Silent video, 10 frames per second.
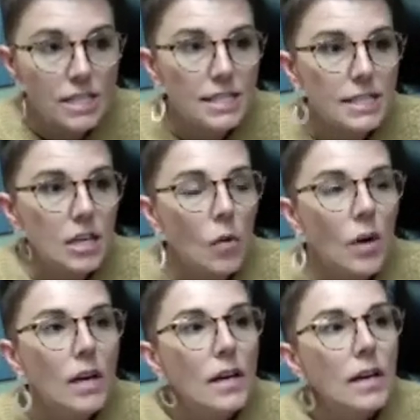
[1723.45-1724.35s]
And so
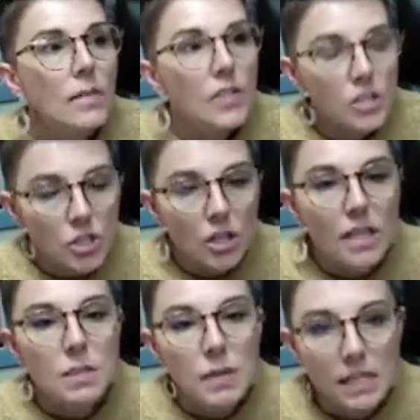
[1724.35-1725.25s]
this year
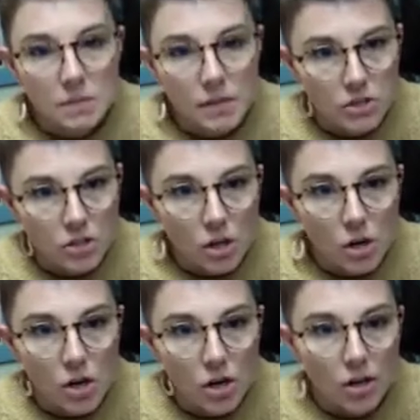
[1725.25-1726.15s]
has been especially
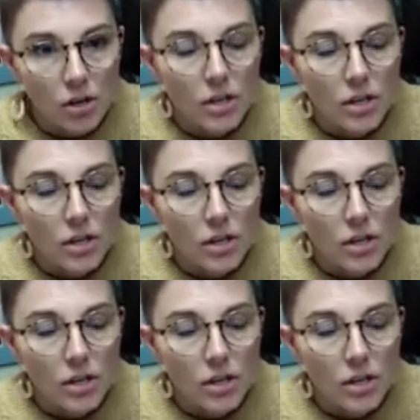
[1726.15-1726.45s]
hard.